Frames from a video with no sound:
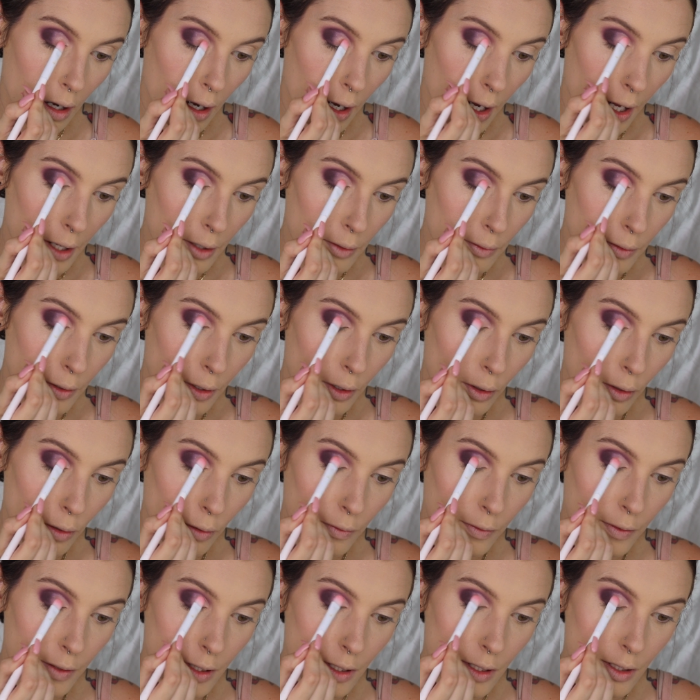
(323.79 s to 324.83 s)
I don't know
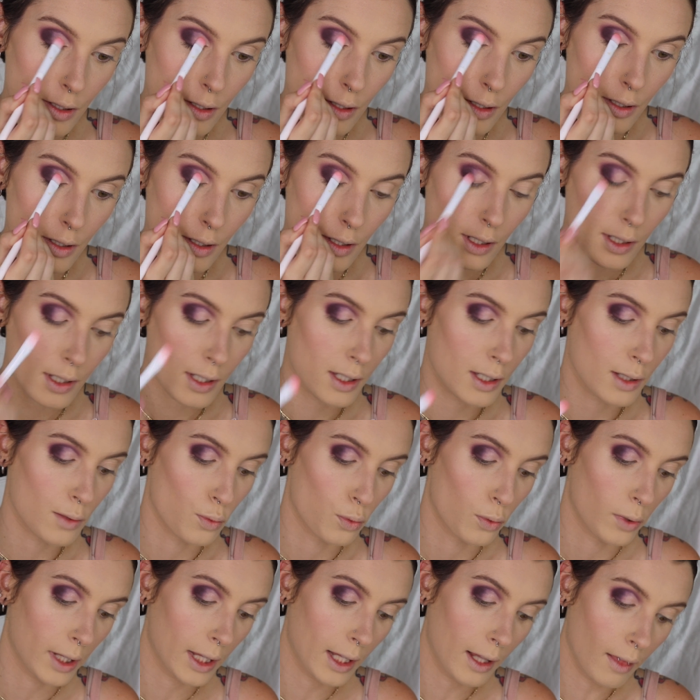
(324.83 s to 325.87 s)
if it's just because it's
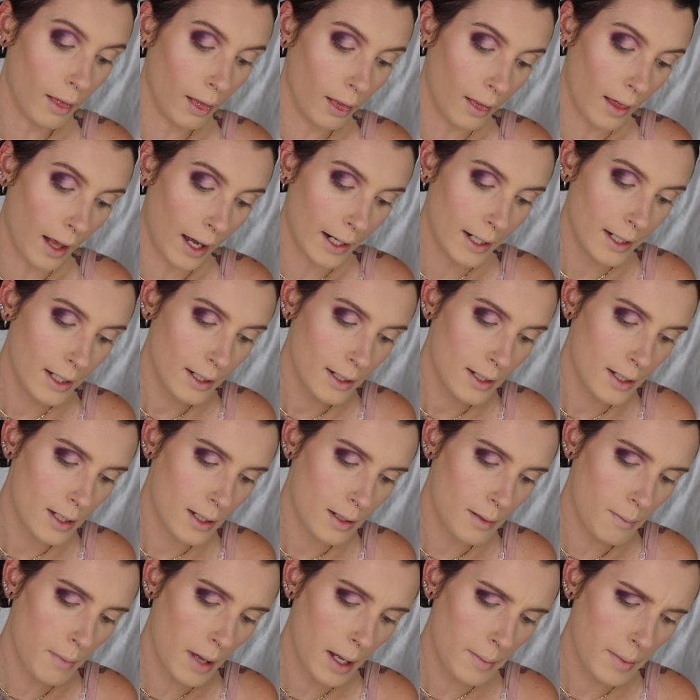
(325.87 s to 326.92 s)
really
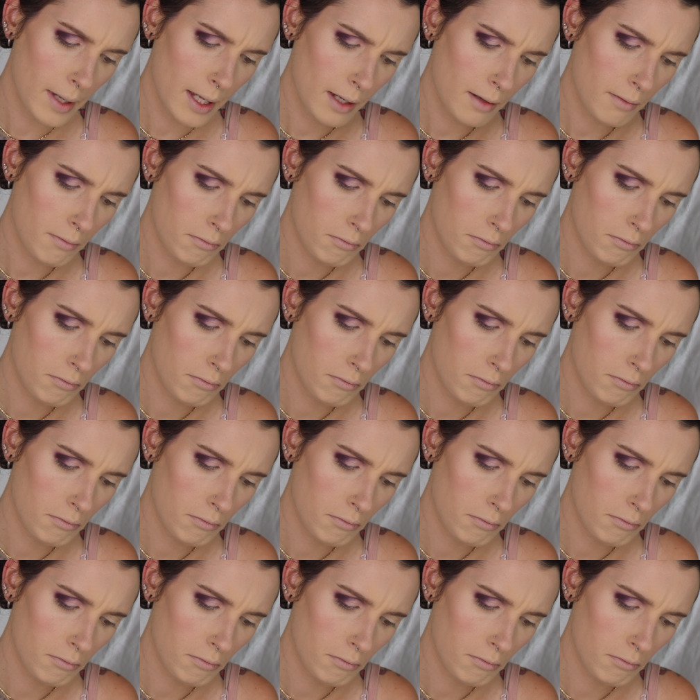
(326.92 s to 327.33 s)
light, maybe?